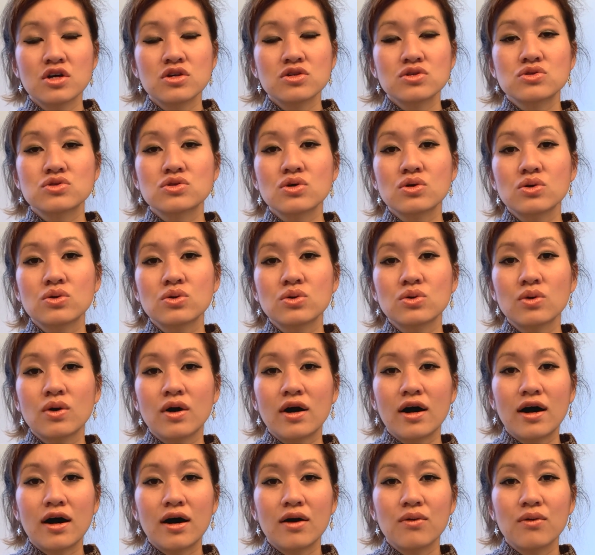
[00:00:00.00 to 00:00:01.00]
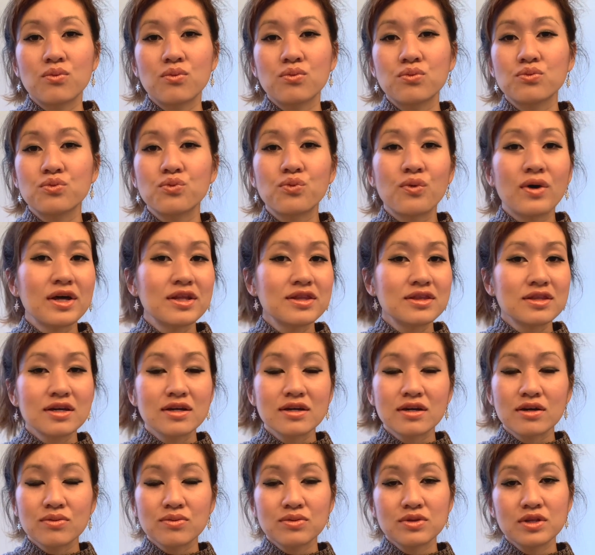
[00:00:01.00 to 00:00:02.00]
So one
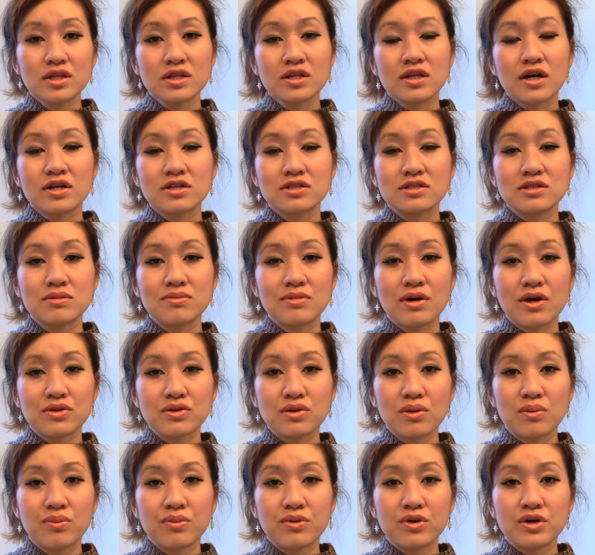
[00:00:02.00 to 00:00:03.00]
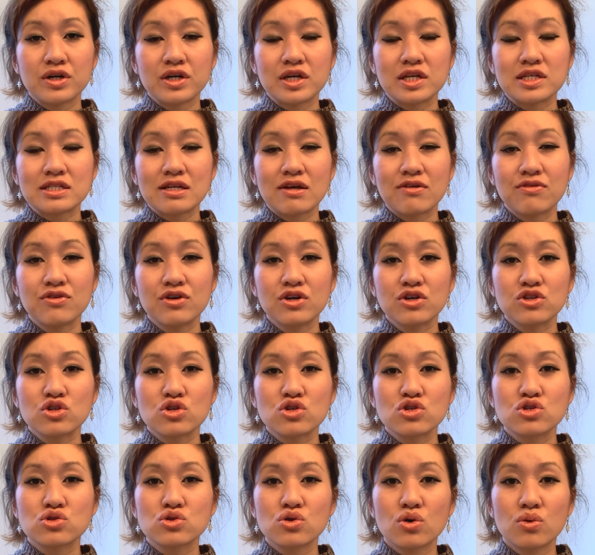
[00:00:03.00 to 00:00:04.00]
thing I really liked about the book is I feel like
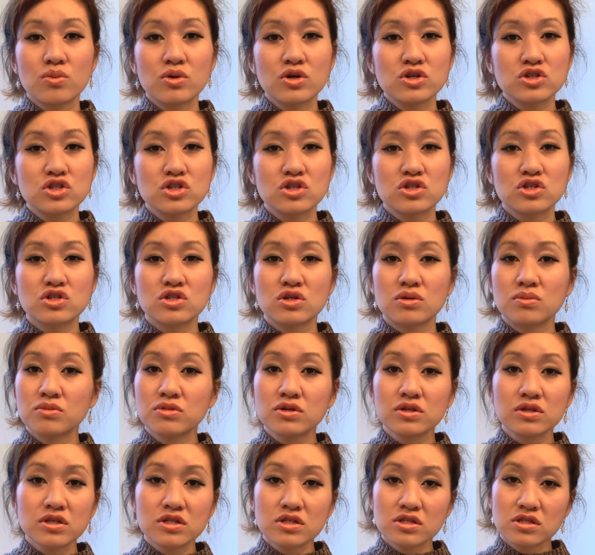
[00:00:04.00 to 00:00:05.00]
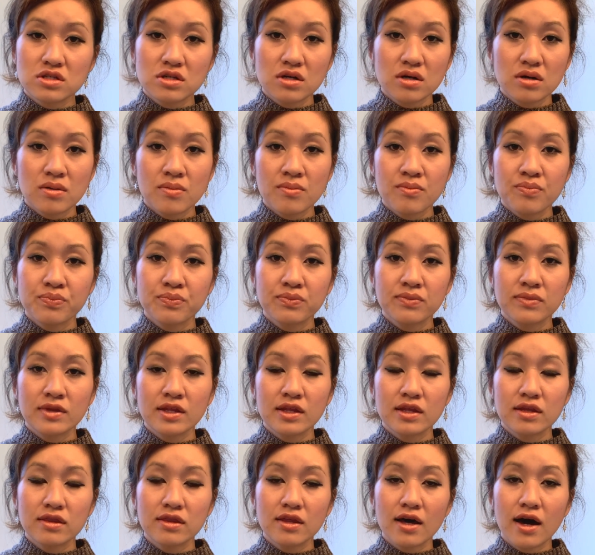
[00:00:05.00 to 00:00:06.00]
there's so much symbolism
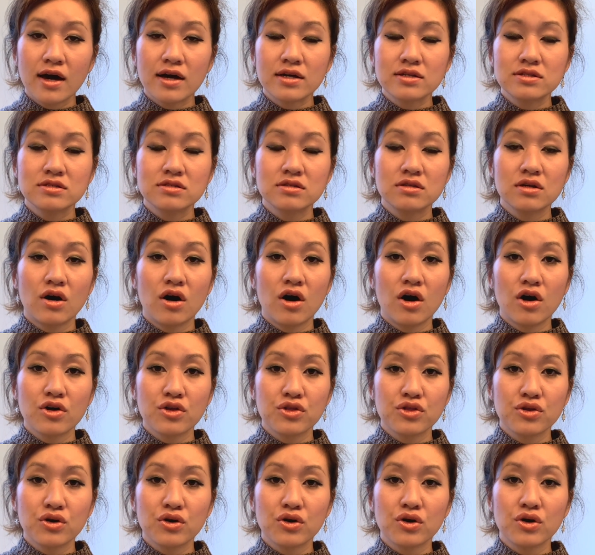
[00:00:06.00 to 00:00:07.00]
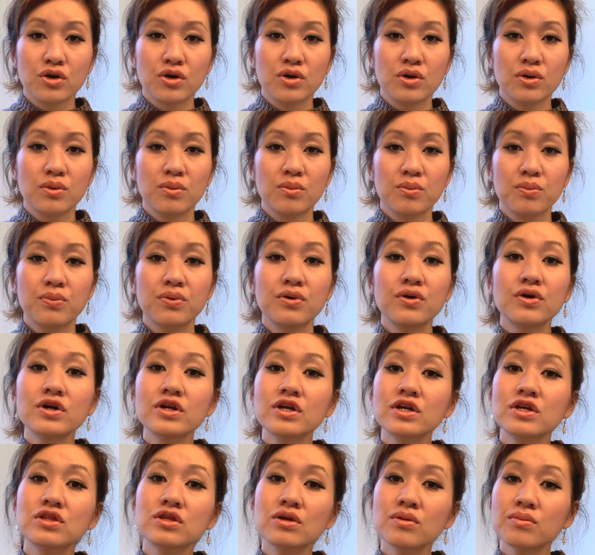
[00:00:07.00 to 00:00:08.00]
that the author put
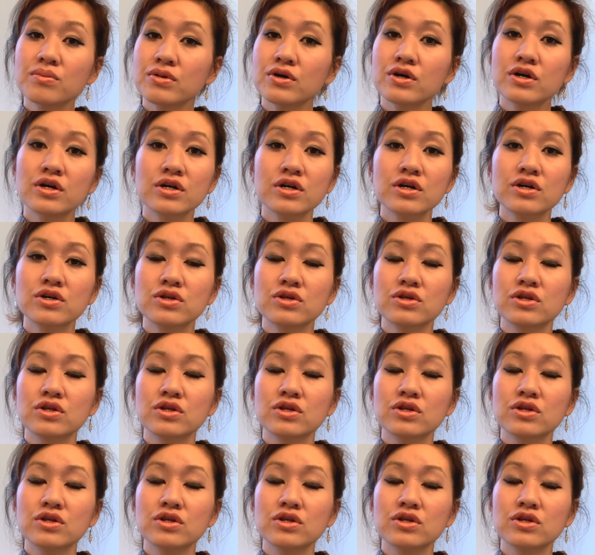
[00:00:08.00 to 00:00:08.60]
in the book.